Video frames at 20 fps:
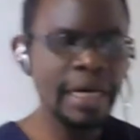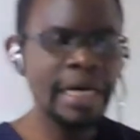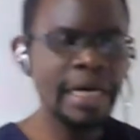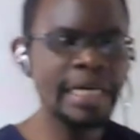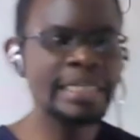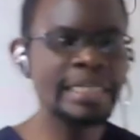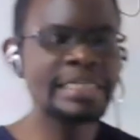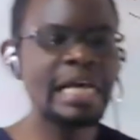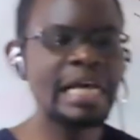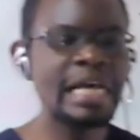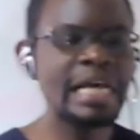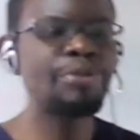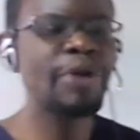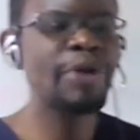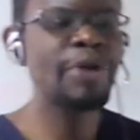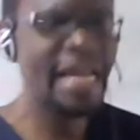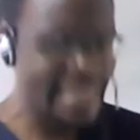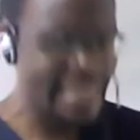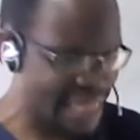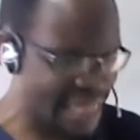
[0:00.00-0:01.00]
is the
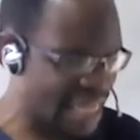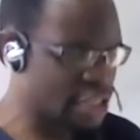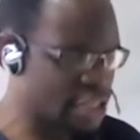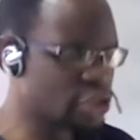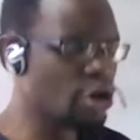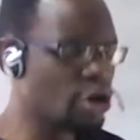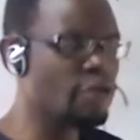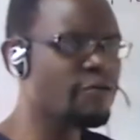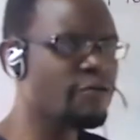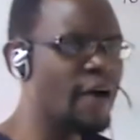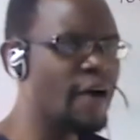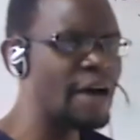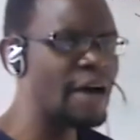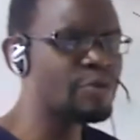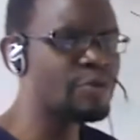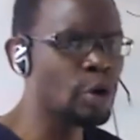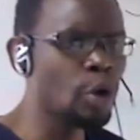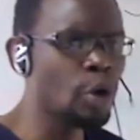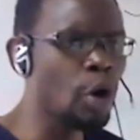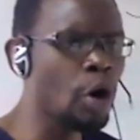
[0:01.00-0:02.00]
presence of what
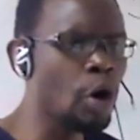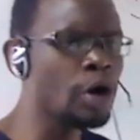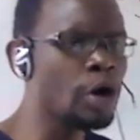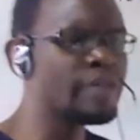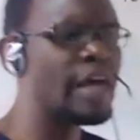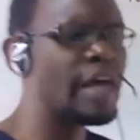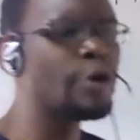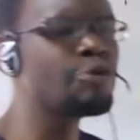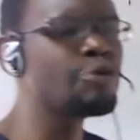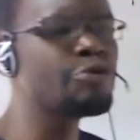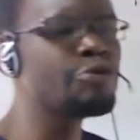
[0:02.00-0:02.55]
we call the